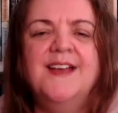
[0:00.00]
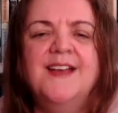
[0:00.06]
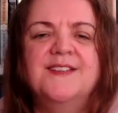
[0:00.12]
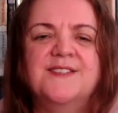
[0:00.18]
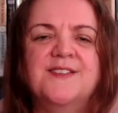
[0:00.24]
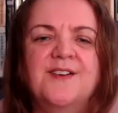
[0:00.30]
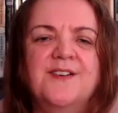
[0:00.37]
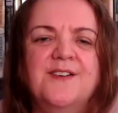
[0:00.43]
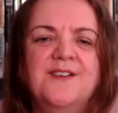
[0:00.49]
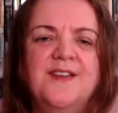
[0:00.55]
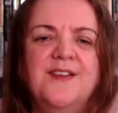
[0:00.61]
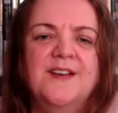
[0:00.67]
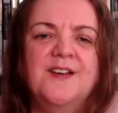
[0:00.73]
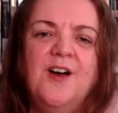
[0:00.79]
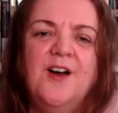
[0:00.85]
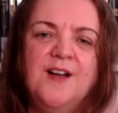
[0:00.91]
So
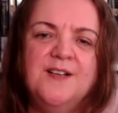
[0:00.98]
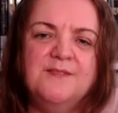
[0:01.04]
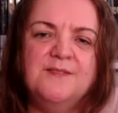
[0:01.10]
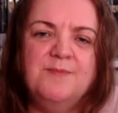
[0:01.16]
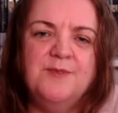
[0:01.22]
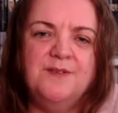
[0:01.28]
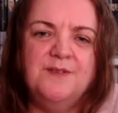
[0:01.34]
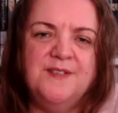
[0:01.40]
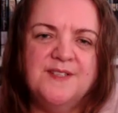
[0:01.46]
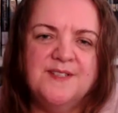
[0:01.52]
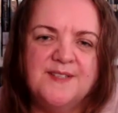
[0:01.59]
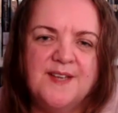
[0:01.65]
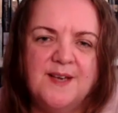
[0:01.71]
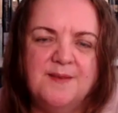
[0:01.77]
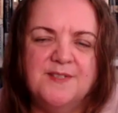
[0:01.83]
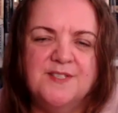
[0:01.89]
they kind of move in the
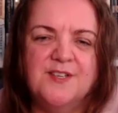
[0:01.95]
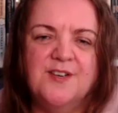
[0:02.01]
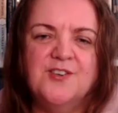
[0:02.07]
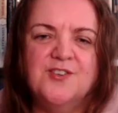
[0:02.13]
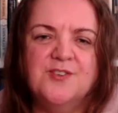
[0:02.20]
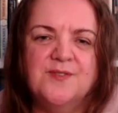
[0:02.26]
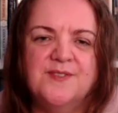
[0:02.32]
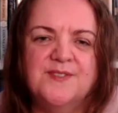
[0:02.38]
same social